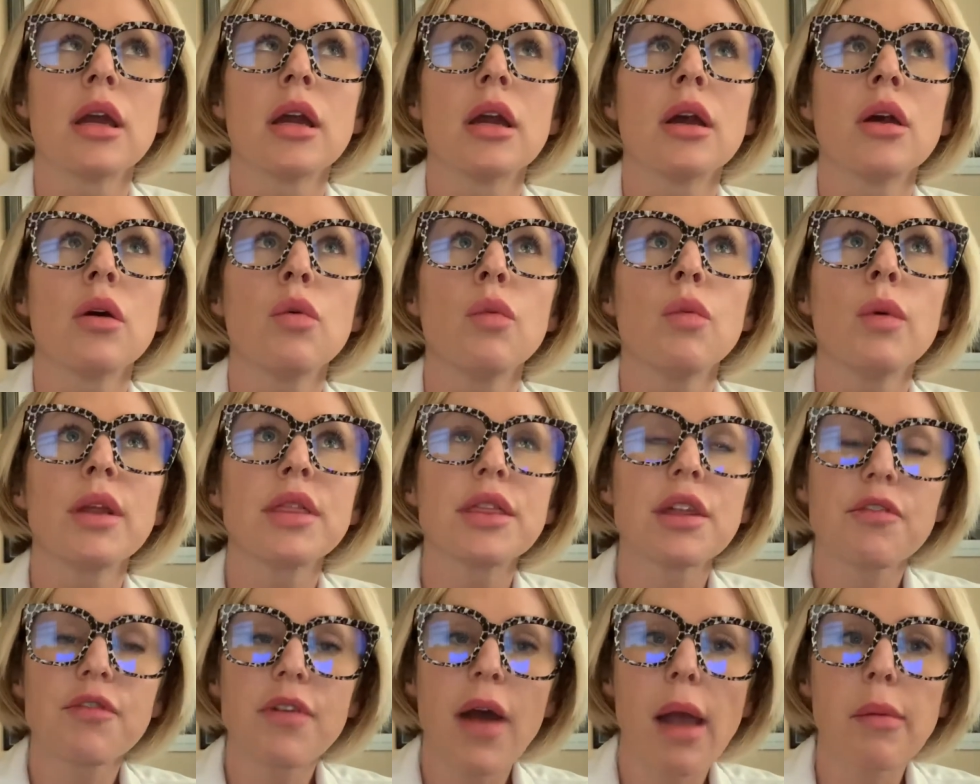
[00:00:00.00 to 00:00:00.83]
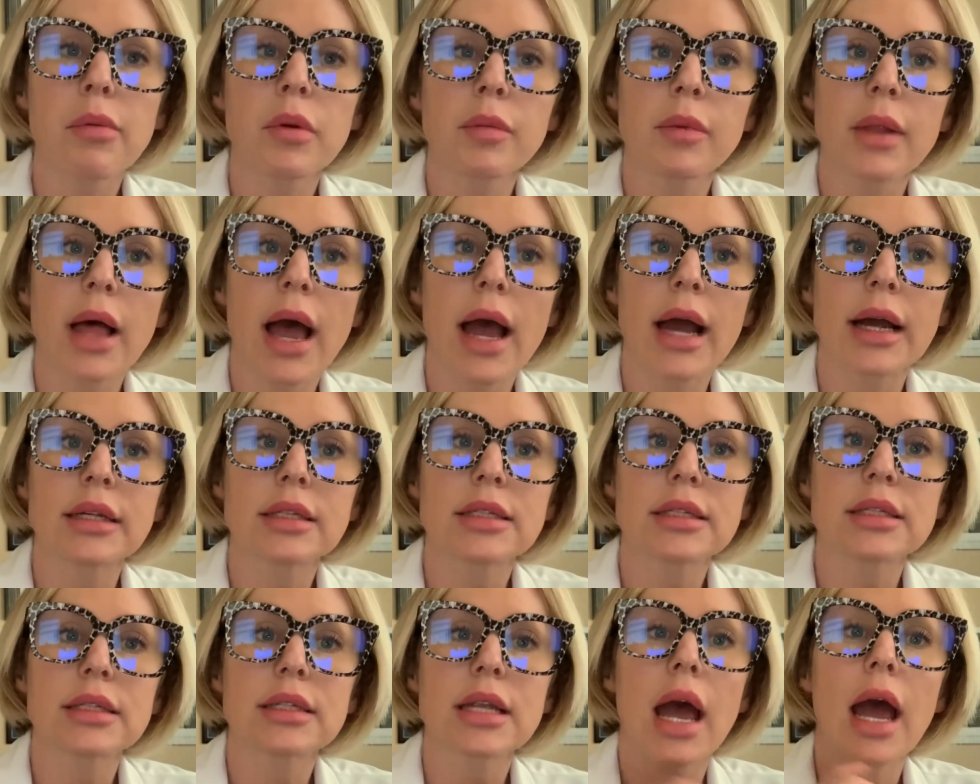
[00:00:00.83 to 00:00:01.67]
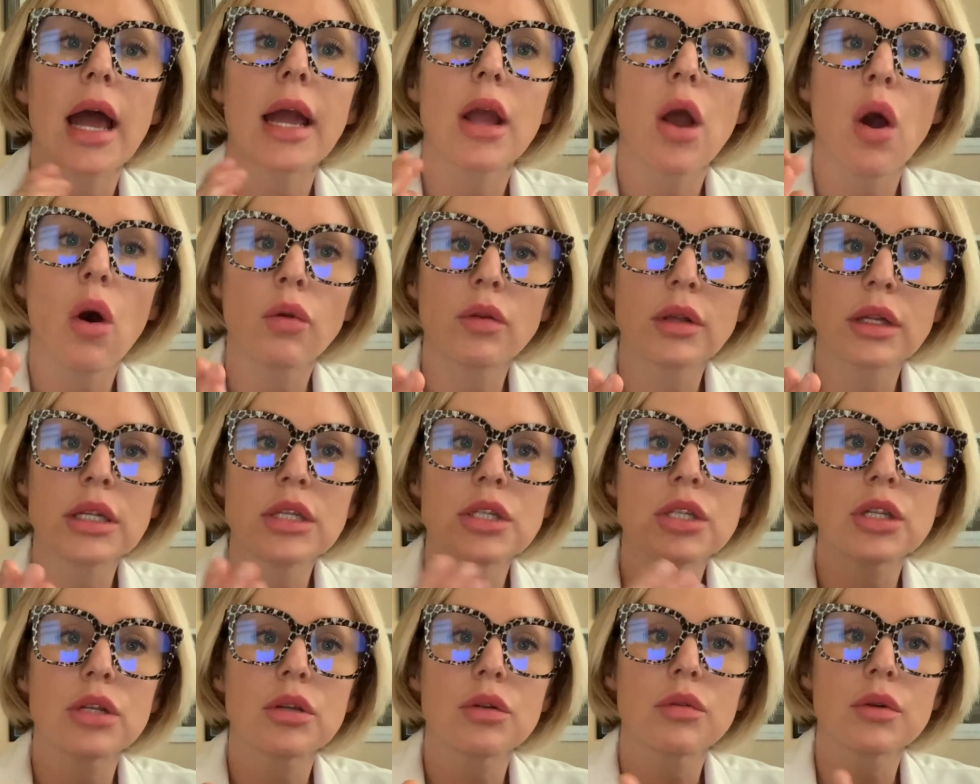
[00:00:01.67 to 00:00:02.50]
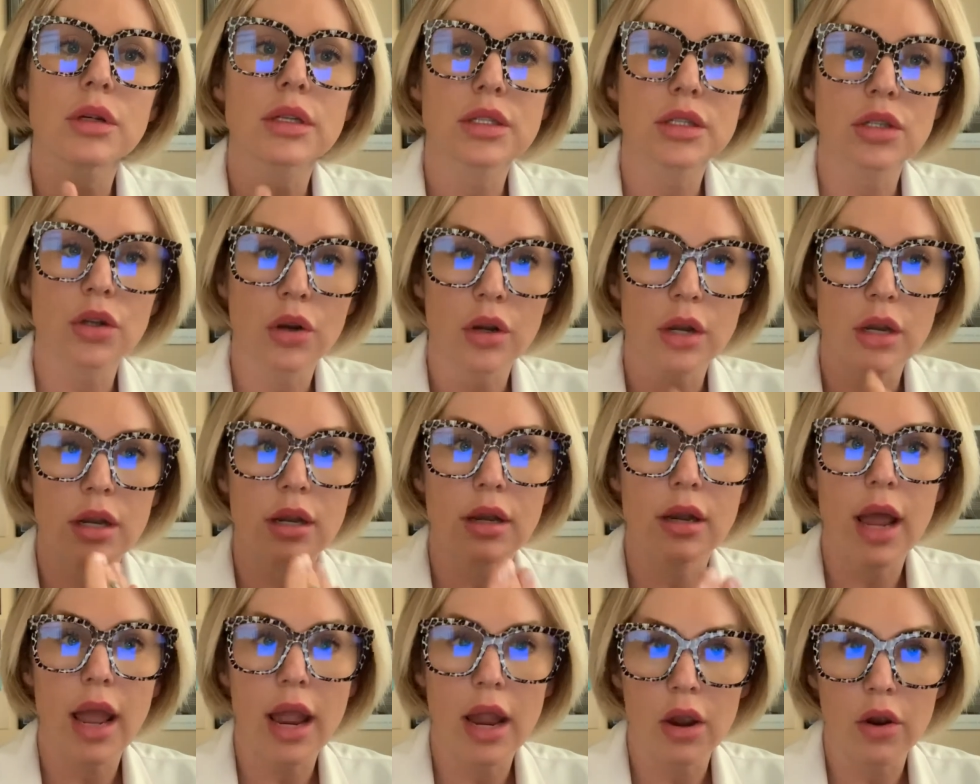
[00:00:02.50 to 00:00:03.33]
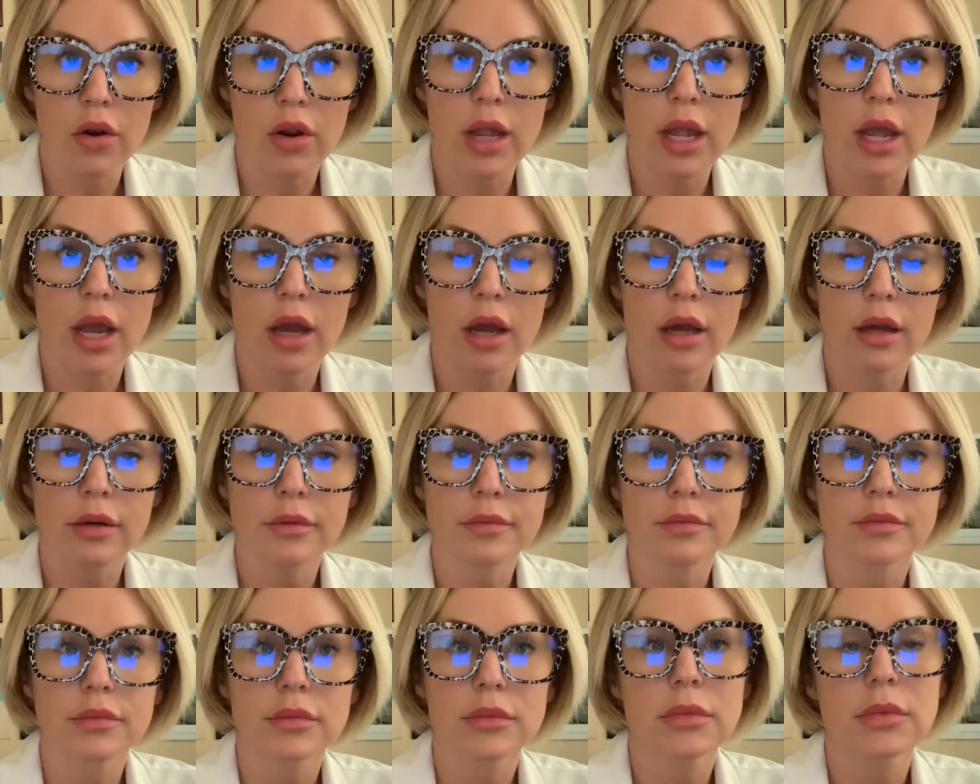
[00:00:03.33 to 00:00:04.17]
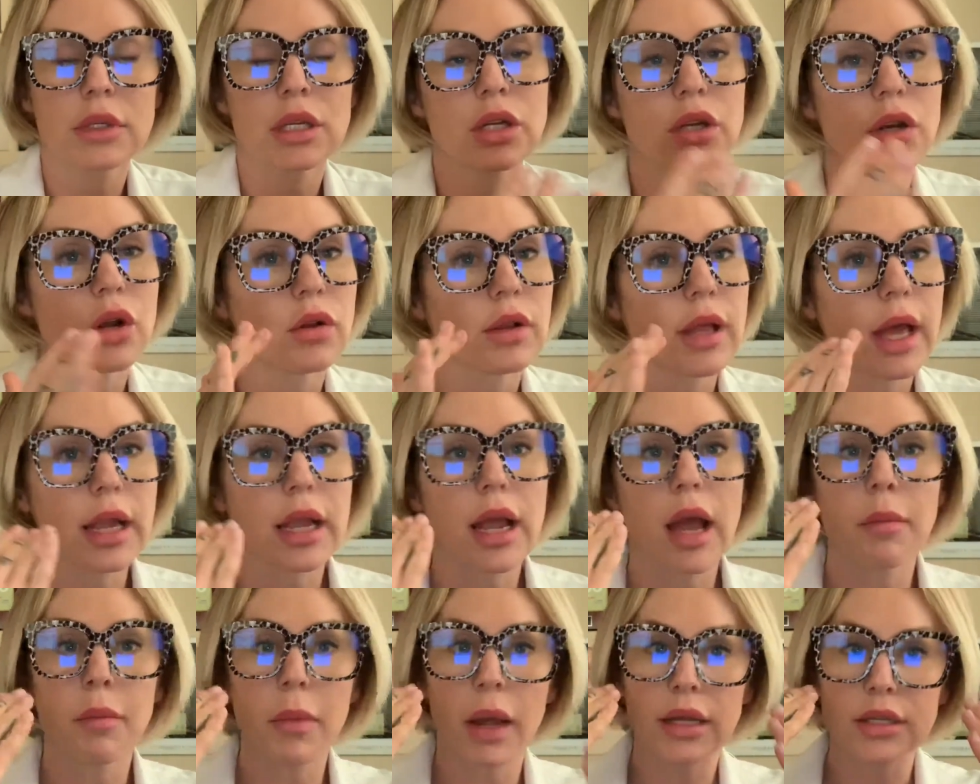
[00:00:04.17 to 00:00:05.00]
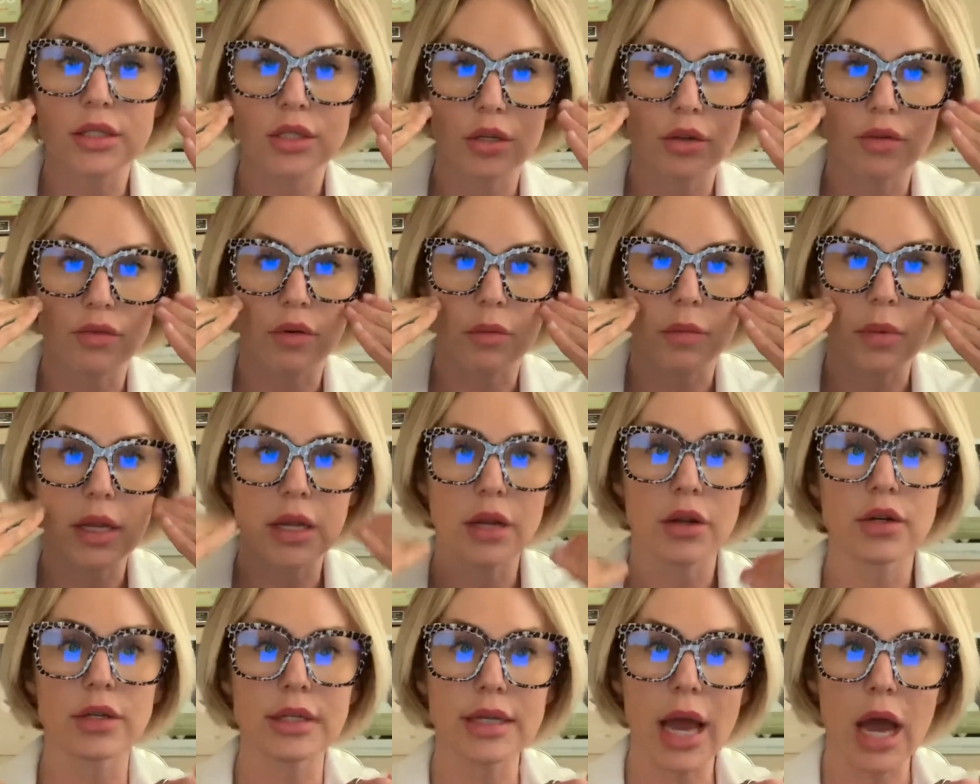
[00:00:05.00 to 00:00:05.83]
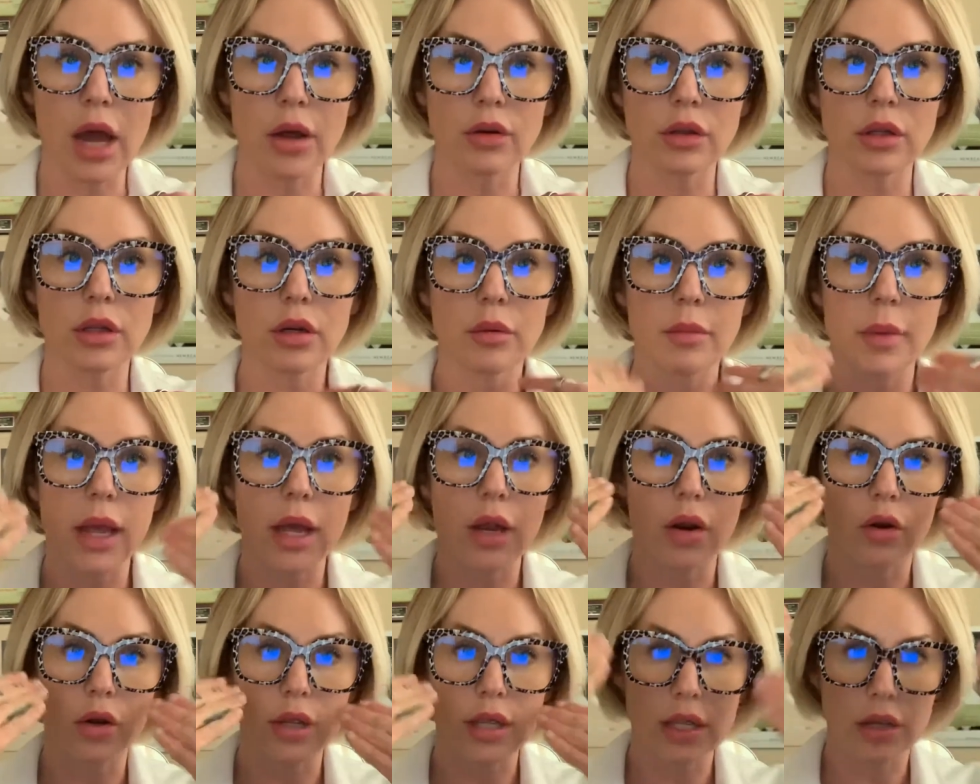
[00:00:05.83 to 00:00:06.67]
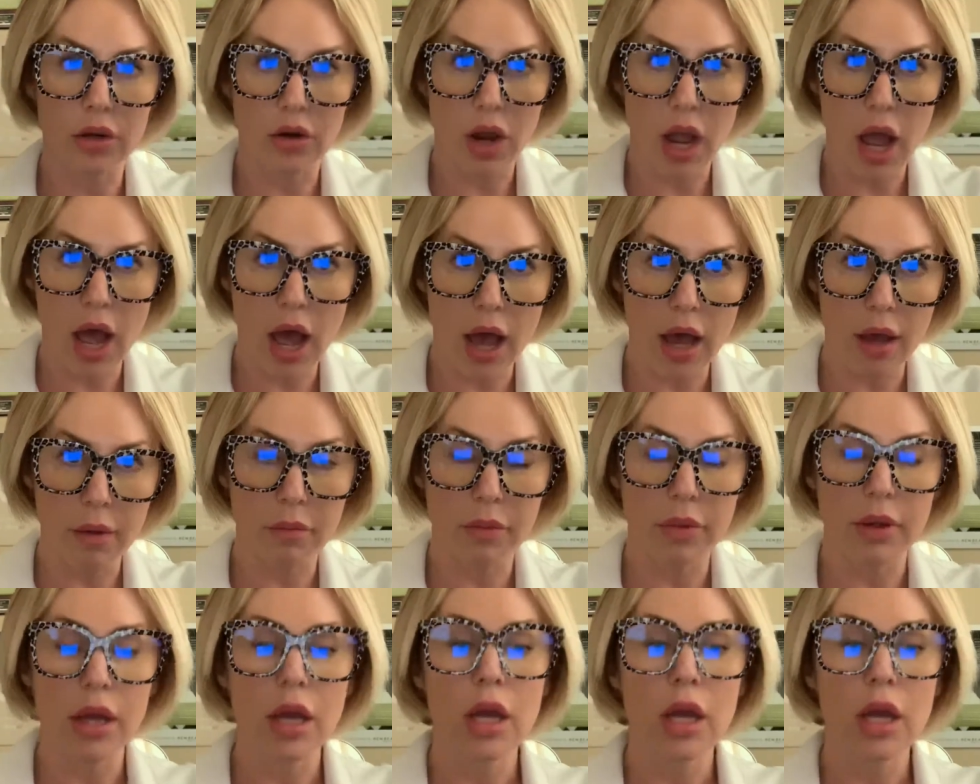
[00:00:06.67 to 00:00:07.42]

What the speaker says: With the fibroblast, I only do a certain area, like I might do from here down a little bit or here up,